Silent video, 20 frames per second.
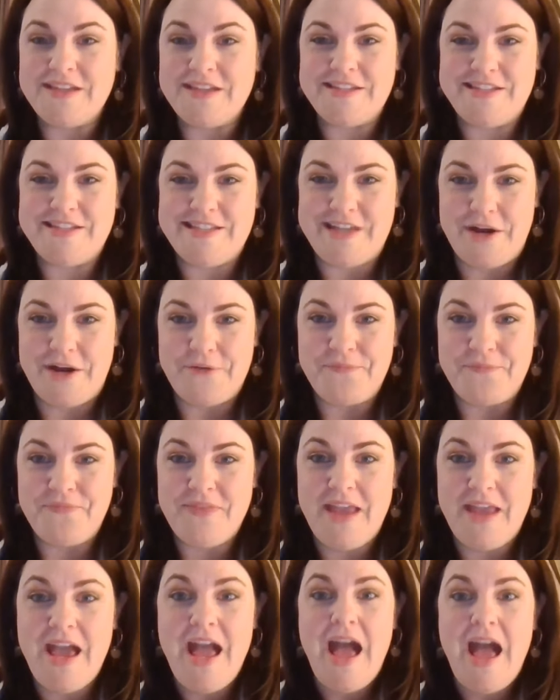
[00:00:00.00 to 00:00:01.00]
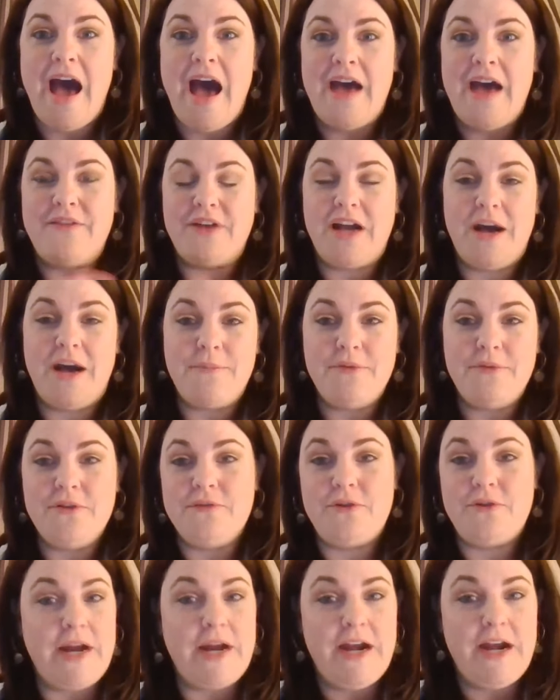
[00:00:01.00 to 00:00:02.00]
So I have a couple of
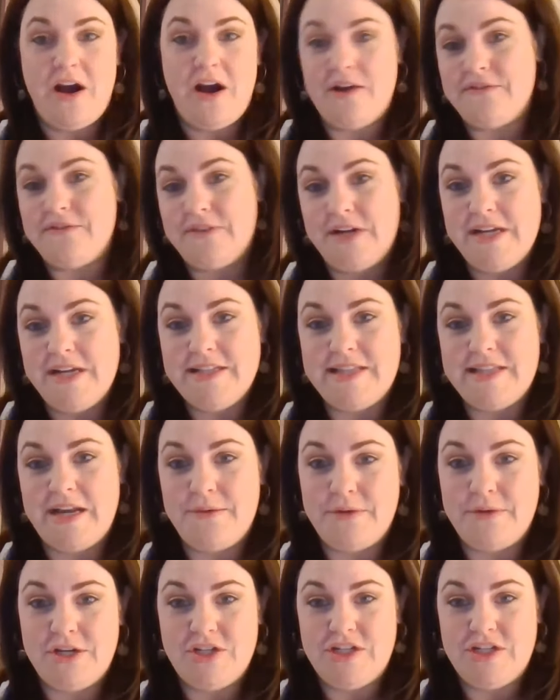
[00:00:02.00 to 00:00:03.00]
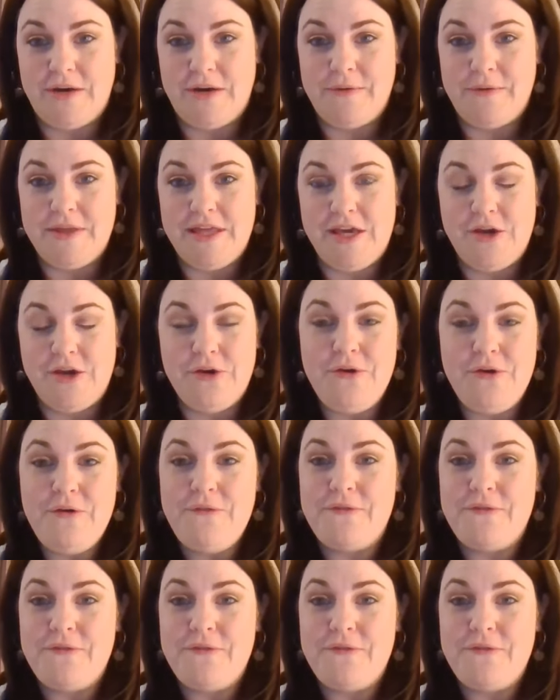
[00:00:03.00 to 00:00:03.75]
great offerings that I want to share with you.